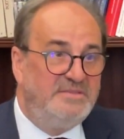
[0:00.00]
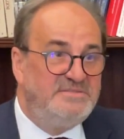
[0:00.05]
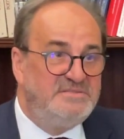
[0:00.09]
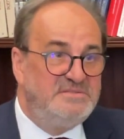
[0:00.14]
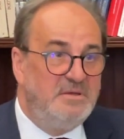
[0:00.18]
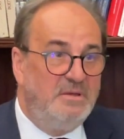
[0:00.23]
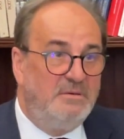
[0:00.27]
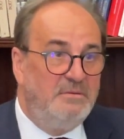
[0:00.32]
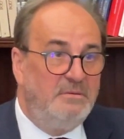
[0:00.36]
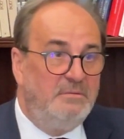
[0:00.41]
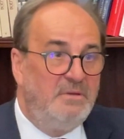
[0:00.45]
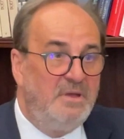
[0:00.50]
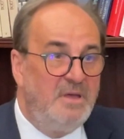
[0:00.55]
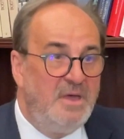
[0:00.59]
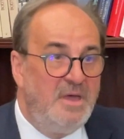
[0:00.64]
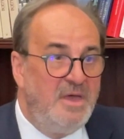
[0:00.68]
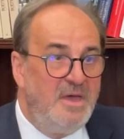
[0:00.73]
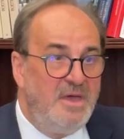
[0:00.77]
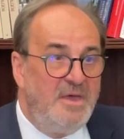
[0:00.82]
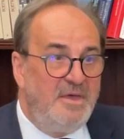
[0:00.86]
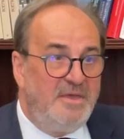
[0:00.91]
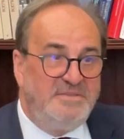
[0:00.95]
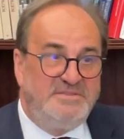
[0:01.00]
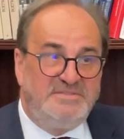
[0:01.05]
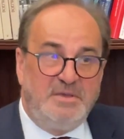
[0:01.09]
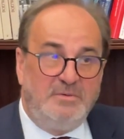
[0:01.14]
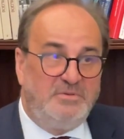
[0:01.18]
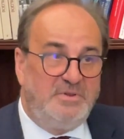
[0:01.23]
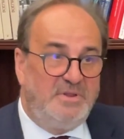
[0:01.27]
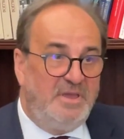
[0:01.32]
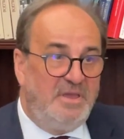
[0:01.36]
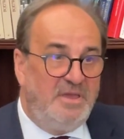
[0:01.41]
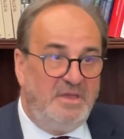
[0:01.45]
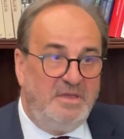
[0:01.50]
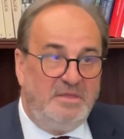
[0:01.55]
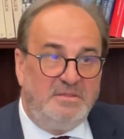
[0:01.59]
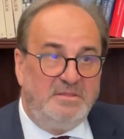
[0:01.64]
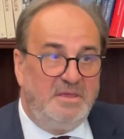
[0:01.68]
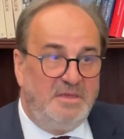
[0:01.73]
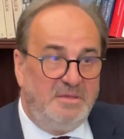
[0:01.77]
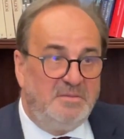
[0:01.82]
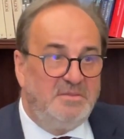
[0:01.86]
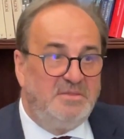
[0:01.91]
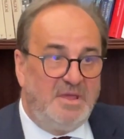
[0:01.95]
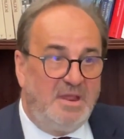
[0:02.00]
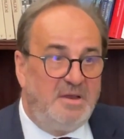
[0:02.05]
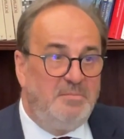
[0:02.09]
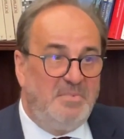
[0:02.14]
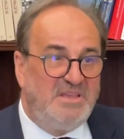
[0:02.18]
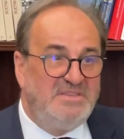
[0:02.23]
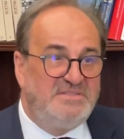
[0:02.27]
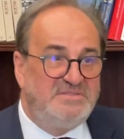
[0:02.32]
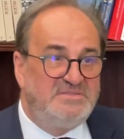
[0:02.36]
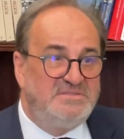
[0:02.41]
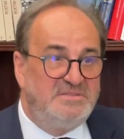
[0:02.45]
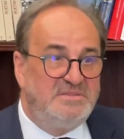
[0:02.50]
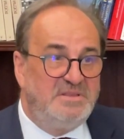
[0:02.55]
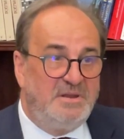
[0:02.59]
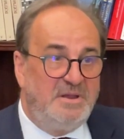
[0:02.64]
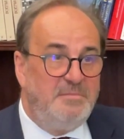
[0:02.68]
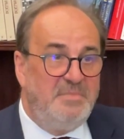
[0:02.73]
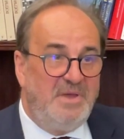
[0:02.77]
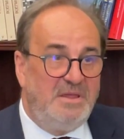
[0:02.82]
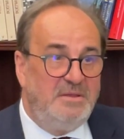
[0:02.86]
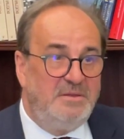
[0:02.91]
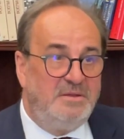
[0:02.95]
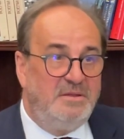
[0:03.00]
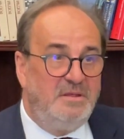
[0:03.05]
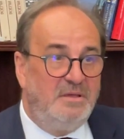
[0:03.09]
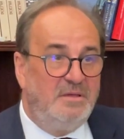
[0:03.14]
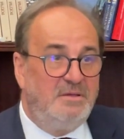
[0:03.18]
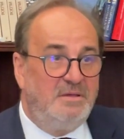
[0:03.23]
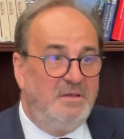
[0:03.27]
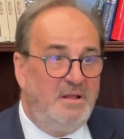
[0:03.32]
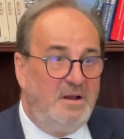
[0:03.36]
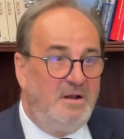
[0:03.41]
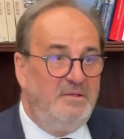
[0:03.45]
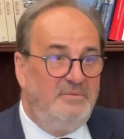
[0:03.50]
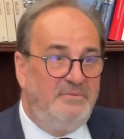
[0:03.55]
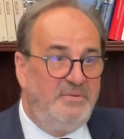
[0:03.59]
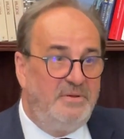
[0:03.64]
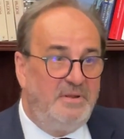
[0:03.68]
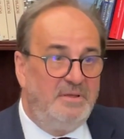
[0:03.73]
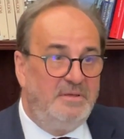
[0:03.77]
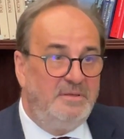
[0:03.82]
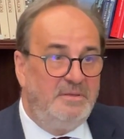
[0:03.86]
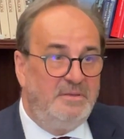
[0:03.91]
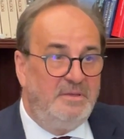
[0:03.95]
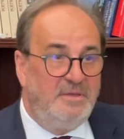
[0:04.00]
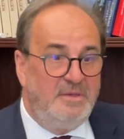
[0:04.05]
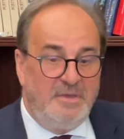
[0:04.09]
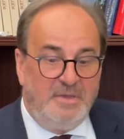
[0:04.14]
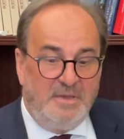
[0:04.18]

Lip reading: So there must remain the culture